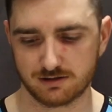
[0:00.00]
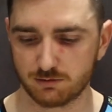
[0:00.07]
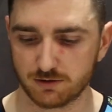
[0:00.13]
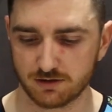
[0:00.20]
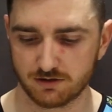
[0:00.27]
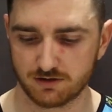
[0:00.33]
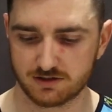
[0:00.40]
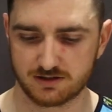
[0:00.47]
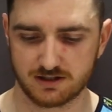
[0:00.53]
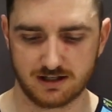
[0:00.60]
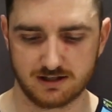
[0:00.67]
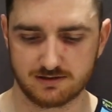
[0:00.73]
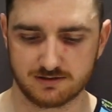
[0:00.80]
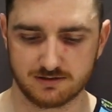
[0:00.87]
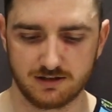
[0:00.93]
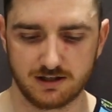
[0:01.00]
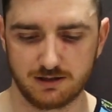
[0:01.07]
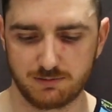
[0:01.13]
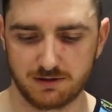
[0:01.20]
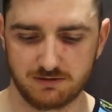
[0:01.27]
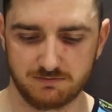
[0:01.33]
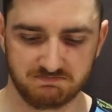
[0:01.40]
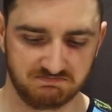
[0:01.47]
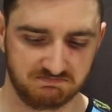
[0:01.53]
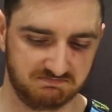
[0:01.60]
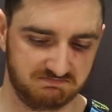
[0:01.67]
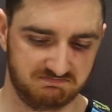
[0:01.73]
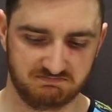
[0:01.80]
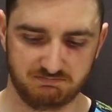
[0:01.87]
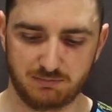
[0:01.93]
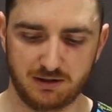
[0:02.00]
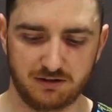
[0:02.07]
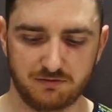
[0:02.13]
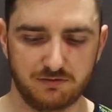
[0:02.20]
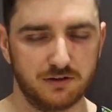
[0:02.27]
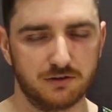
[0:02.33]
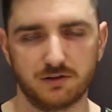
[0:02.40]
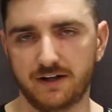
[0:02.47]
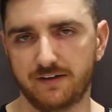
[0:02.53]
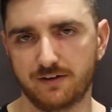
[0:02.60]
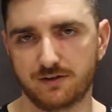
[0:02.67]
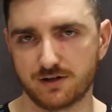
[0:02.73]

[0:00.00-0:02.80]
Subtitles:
to be honest. Slightly bit better fit around the